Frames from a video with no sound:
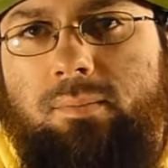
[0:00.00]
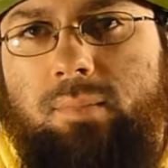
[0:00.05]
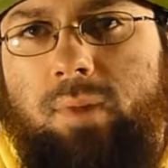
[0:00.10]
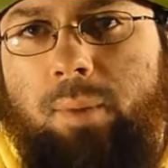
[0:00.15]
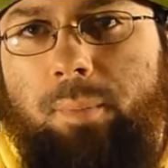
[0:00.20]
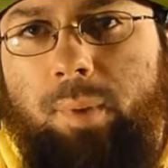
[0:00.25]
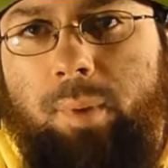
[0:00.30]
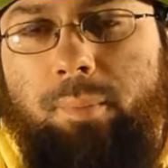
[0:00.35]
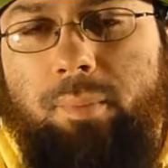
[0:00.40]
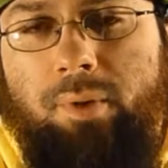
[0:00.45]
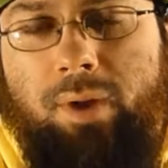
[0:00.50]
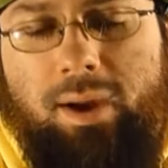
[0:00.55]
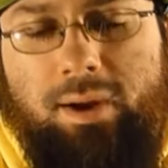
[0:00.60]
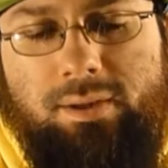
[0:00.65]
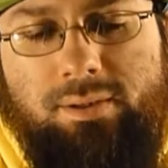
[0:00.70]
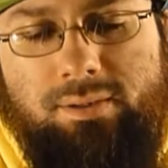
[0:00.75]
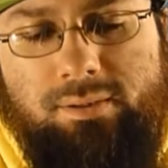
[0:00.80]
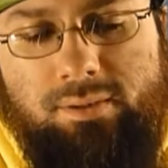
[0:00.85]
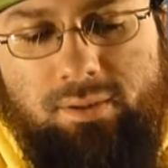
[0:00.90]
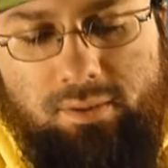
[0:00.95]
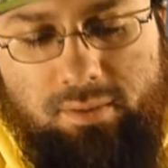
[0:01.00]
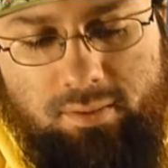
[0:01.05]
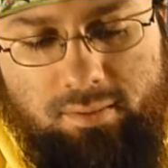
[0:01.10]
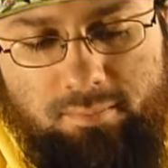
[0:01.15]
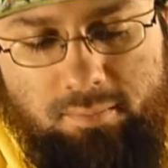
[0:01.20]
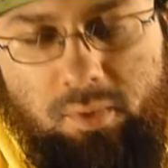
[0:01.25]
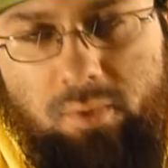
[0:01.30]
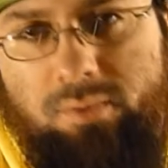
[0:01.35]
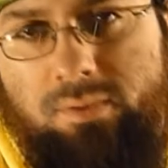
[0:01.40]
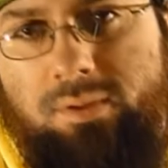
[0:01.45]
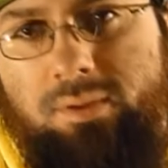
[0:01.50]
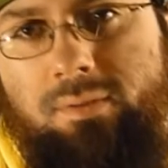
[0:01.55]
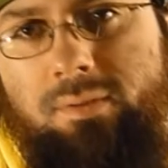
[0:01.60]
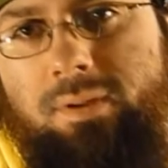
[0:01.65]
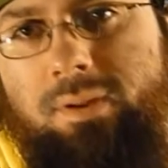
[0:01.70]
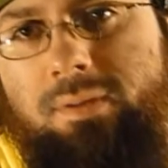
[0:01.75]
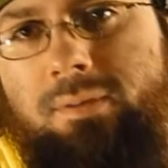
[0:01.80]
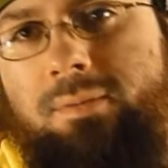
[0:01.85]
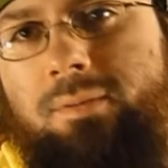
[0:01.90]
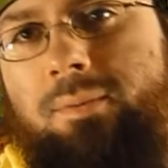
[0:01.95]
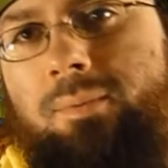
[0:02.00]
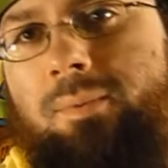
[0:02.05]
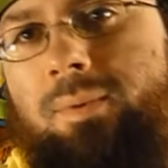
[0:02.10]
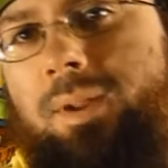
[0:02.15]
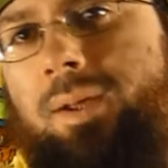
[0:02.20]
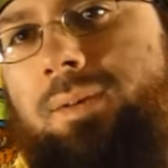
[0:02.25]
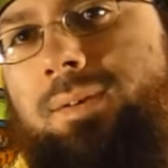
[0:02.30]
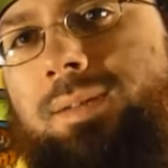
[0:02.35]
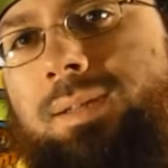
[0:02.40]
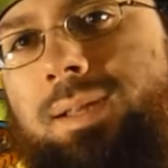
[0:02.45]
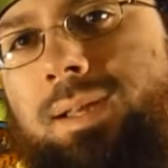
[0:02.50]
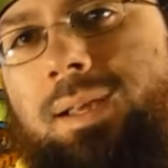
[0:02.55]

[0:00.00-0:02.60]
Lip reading: I remember actually most of it from when I was a